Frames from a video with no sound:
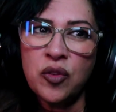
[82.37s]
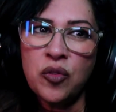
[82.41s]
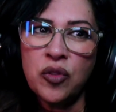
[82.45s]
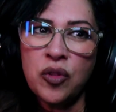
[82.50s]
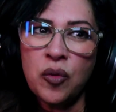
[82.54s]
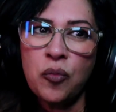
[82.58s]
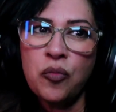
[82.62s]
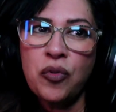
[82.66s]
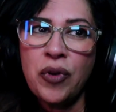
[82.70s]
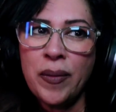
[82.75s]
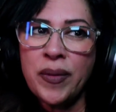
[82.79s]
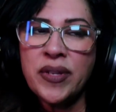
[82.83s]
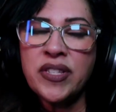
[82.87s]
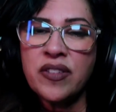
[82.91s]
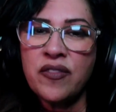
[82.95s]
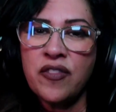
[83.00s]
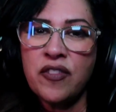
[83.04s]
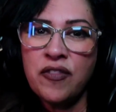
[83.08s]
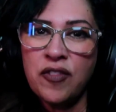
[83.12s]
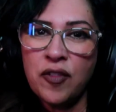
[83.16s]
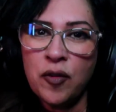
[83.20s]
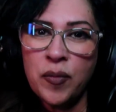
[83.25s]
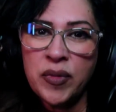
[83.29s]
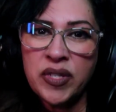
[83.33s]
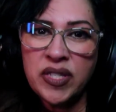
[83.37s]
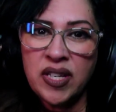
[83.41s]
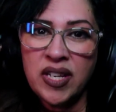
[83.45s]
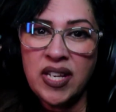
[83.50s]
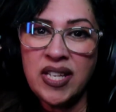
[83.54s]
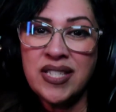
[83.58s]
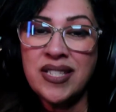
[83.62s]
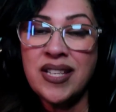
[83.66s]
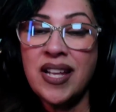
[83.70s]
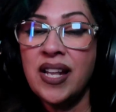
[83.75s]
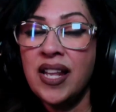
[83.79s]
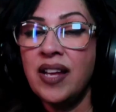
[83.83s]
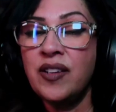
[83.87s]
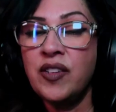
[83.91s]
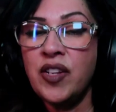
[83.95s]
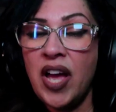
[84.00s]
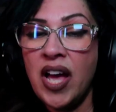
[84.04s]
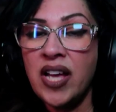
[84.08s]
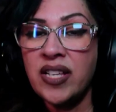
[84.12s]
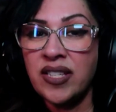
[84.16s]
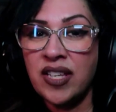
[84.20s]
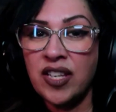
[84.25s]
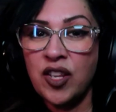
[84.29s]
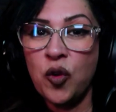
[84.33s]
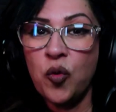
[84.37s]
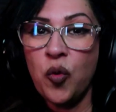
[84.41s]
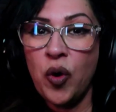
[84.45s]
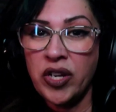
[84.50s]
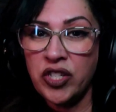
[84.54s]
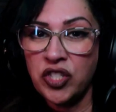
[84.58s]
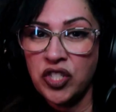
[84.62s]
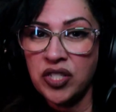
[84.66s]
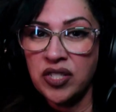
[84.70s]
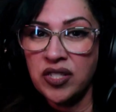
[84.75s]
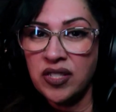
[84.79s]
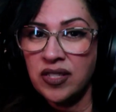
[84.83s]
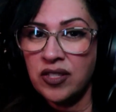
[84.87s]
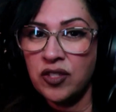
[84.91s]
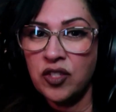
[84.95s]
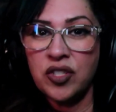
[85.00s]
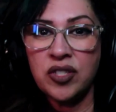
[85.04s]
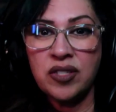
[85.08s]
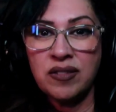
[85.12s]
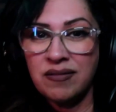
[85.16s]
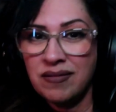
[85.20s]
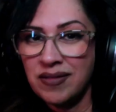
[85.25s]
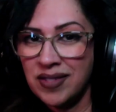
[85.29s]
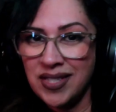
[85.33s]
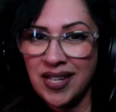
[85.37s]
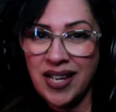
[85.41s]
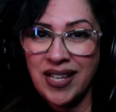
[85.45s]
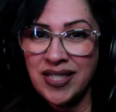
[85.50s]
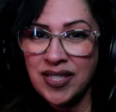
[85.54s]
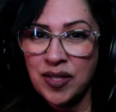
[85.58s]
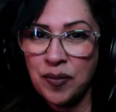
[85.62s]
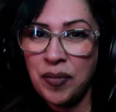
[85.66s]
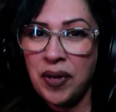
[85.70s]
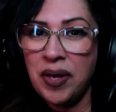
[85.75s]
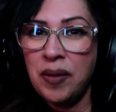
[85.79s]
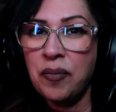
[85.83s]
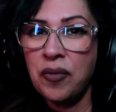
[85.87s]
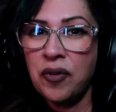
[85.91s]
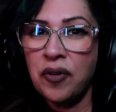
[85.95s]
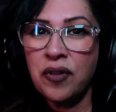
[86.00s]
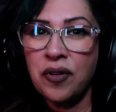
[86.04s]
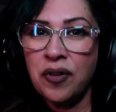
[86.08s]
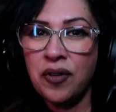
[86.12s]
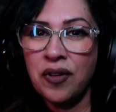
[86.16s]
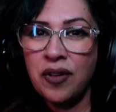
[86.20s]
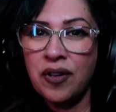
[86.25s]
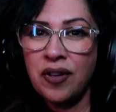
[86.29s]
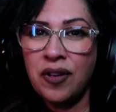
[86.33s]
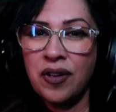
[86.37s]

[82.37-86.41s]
The premise of the film is that he's not allowed to ask any questions. He just signs a paper,